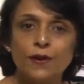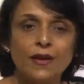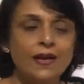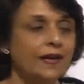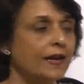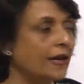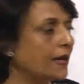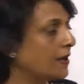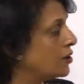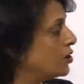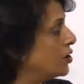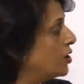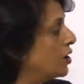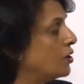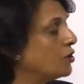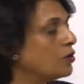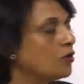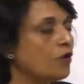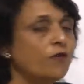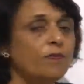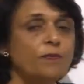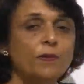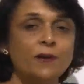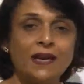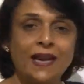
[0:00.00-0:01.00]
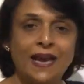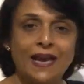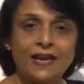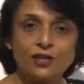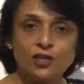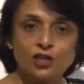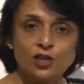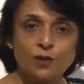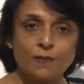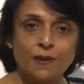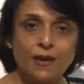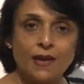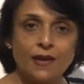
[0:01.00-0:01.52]
in exchange of
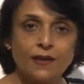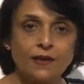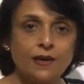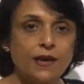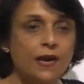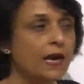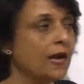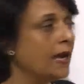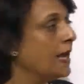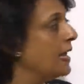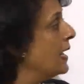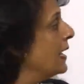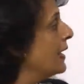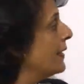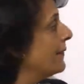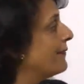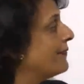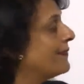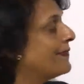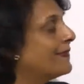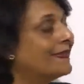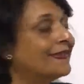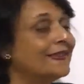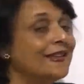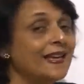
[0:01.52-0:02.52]
potassium ion.